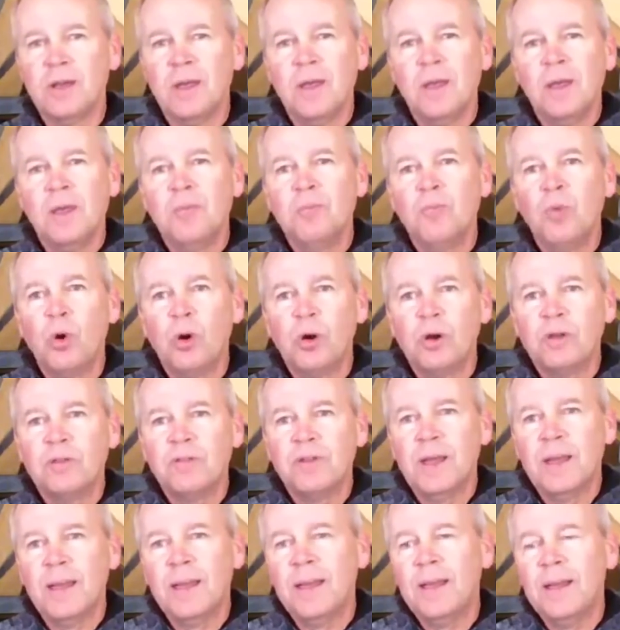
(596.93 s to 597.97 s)
more of
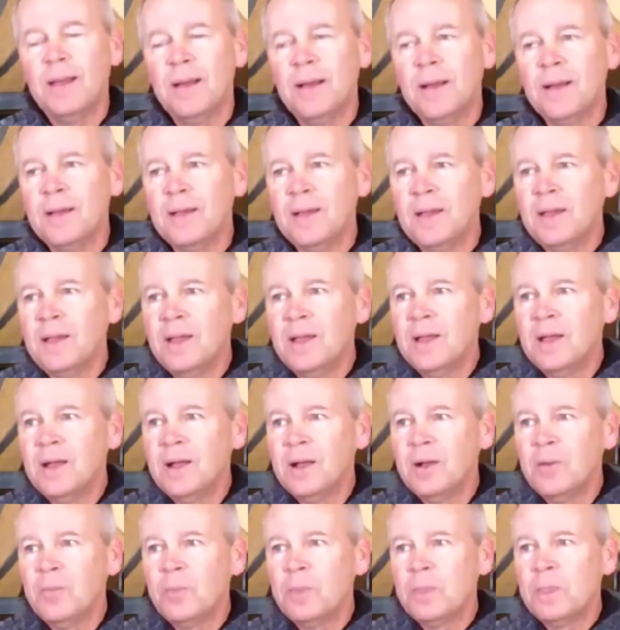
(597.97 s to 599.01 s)

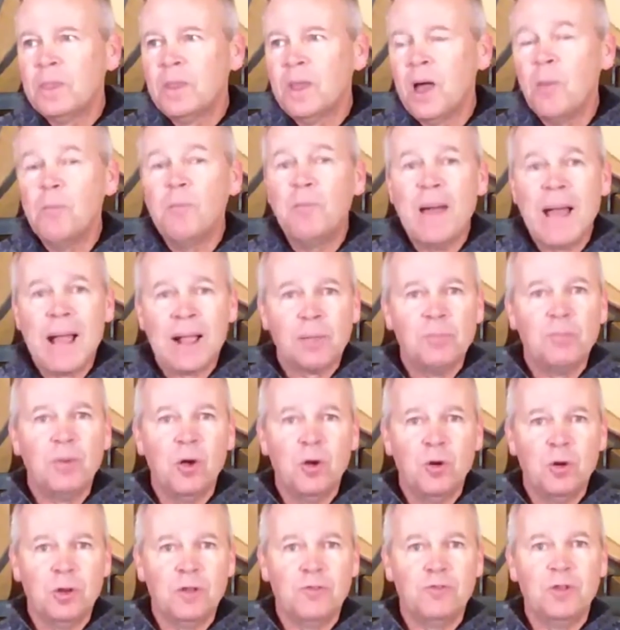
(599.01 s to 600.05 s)
a backbone,
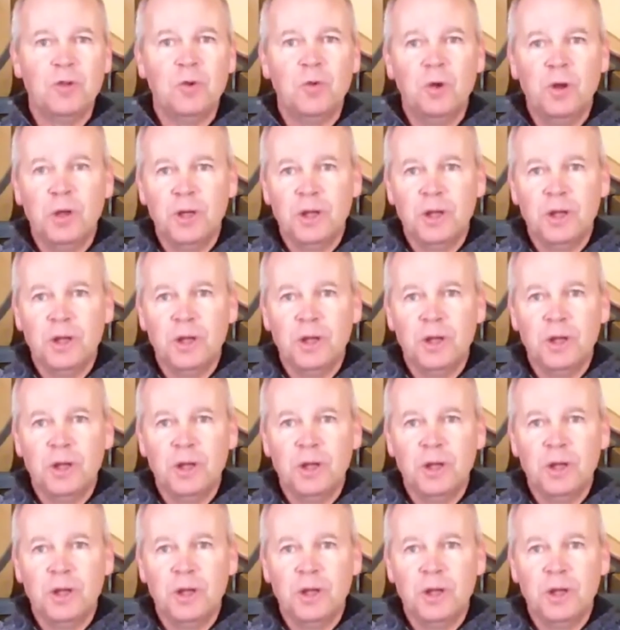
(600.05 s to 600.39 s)
if you would.